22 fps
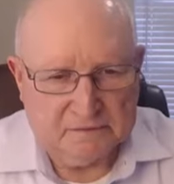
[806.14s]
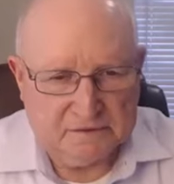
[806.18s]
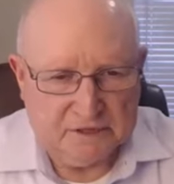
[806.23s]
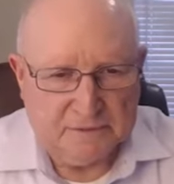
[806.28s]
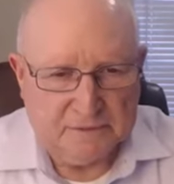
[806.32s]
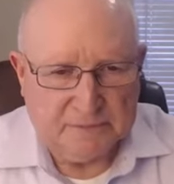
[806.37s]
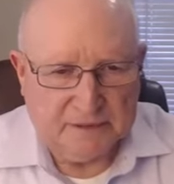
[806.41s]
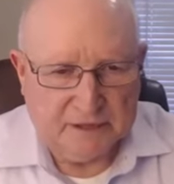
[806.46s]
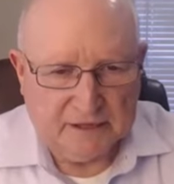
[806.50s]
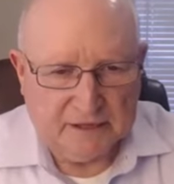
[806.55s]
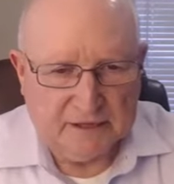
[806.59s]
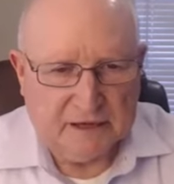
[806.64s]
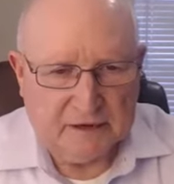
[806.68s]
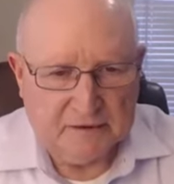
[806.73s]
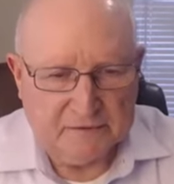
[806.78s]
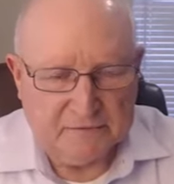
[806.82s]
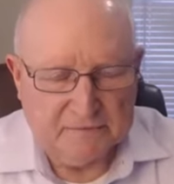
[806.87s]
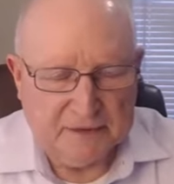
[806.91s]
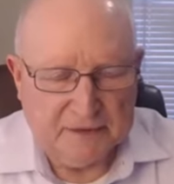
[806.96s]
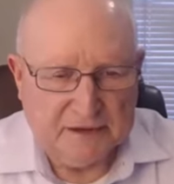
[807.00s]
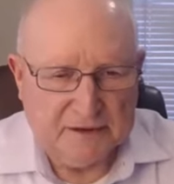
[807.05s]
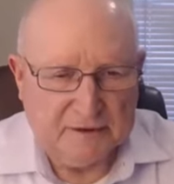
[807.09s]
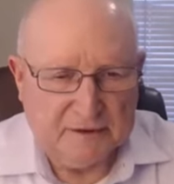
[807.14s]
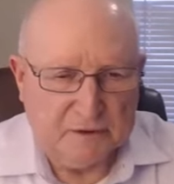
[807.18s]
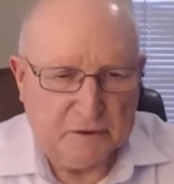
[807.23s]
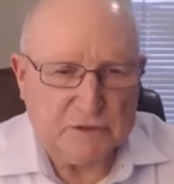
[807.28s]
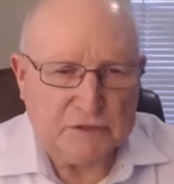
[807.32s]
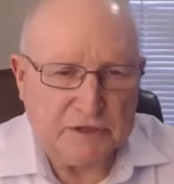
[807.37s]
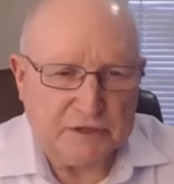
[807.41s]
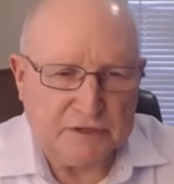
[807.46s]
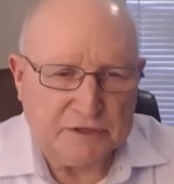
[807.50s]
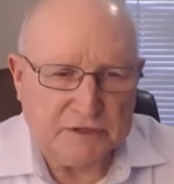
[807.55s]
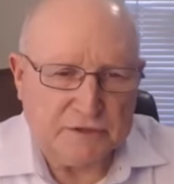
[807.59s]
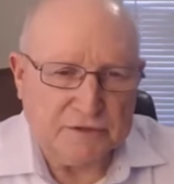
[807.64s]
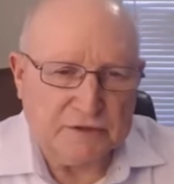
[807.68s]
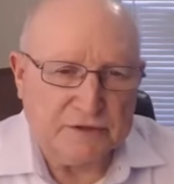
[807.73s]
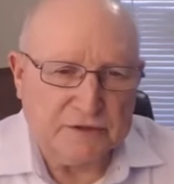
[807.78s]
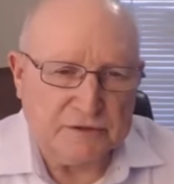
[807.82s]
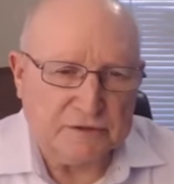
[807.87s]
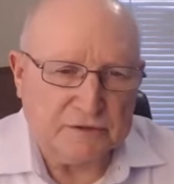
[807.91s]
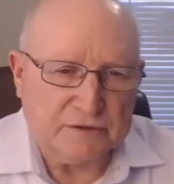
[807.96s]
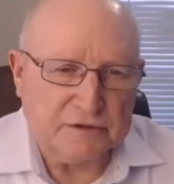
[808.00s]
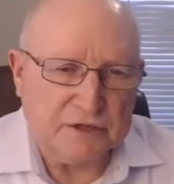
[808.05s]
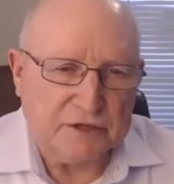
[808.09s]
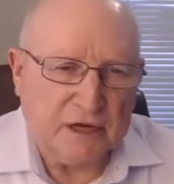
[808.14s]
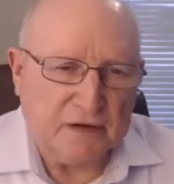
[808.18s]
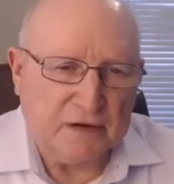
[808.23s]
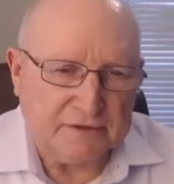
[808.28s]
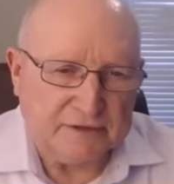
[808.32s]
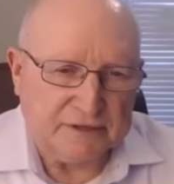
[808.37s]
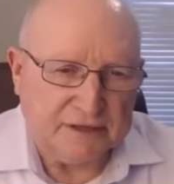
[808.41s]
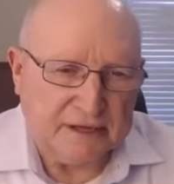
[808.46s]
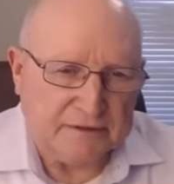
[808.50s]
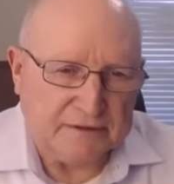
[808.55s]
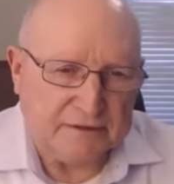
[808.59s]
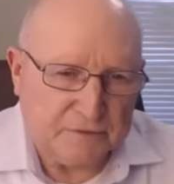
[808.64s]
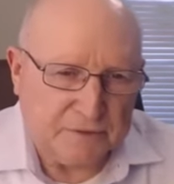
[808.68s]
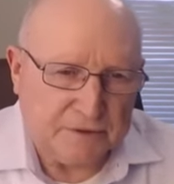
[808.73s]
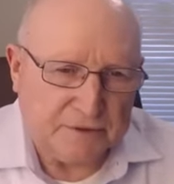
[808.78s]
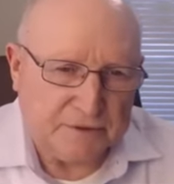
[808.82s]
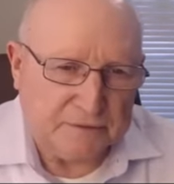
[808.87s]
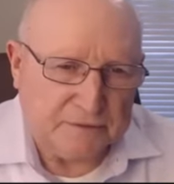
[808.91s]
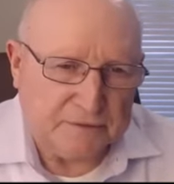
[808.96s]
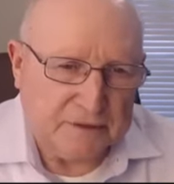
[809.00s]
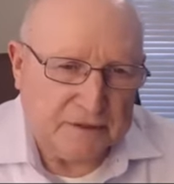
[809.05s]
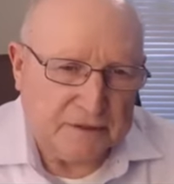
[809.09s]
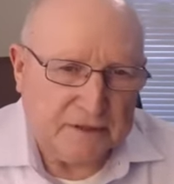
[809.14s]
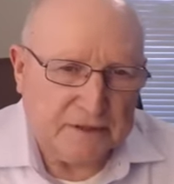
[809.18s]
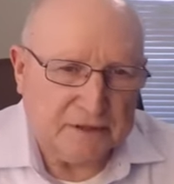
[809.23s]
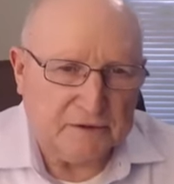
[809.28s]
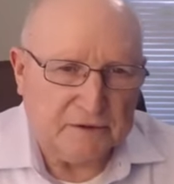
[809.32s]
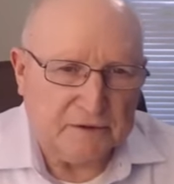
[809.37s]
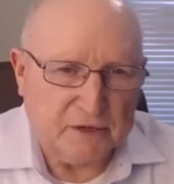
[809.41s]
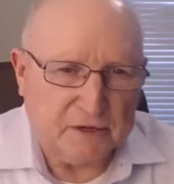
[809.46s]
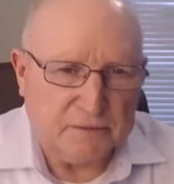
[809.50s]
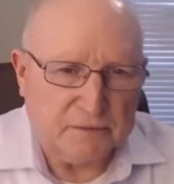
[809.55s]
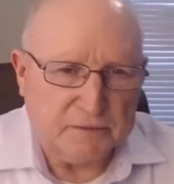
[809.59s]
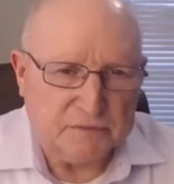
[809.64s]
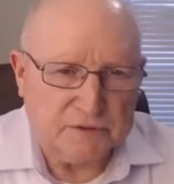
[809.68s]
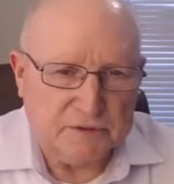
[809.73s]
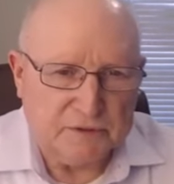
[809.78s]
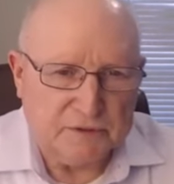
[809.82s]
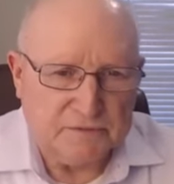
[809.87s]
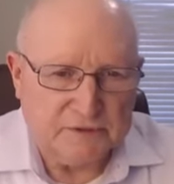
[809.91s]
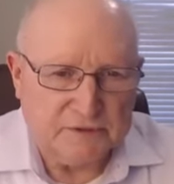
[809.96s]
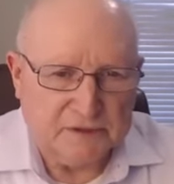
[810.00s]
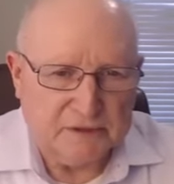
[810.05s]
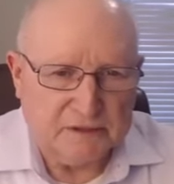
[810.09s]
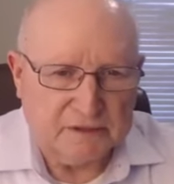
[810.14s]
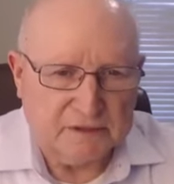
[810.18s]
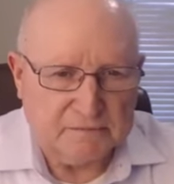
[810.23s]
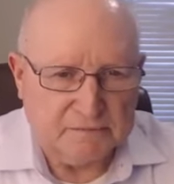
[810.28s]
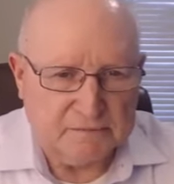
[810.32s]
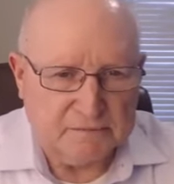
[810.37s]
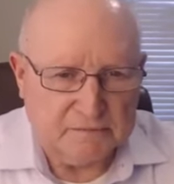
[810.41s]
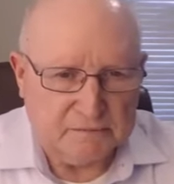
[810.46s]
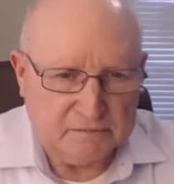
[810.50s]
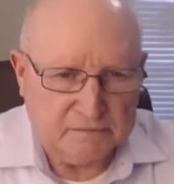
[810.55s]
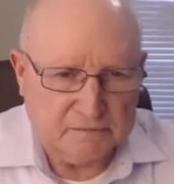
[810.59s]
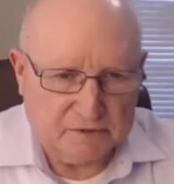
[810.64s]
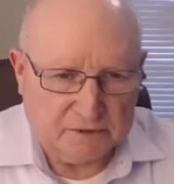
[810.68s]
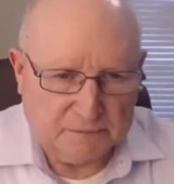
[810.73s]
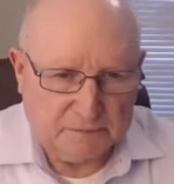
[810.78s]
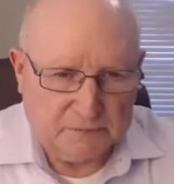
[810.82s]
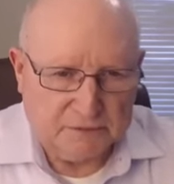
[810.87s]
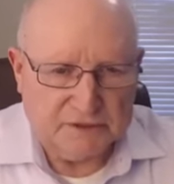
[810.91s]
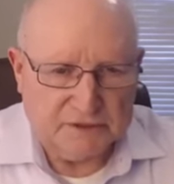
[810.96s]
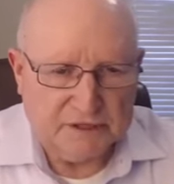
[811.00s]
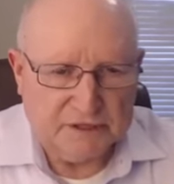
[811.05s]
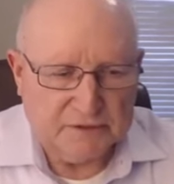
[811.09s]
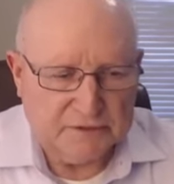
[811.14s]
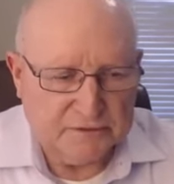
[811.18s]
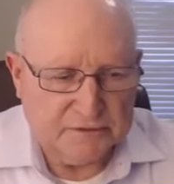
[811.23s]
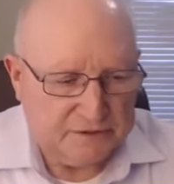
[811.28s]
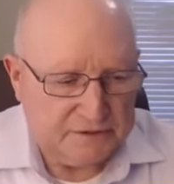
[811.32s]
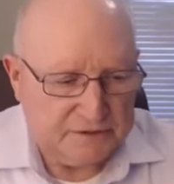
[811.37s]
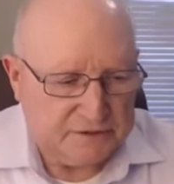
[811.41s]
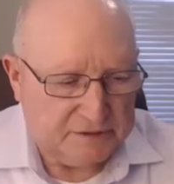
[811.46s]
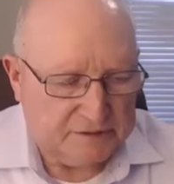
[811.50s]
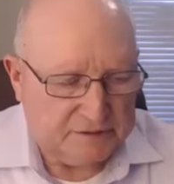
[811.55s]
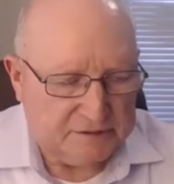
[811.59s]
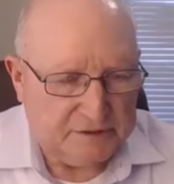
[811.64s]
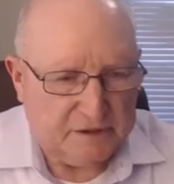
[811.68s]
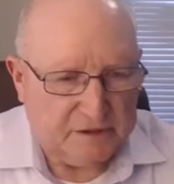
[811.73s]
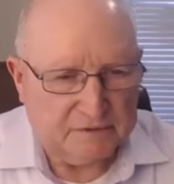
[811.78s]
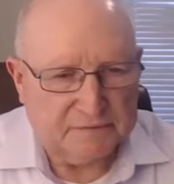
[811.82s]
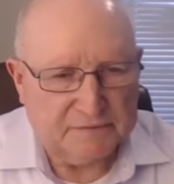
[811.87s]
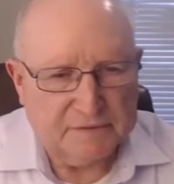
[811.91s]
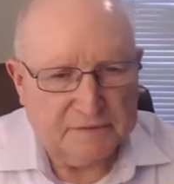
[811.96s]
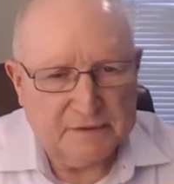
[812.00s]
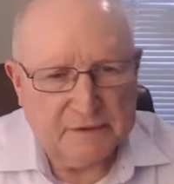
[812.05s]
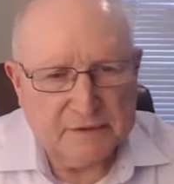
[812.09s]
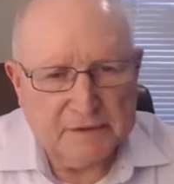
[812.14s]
typically, yeah, back in those days, your insurance covered that for you in terms of the procedures itself.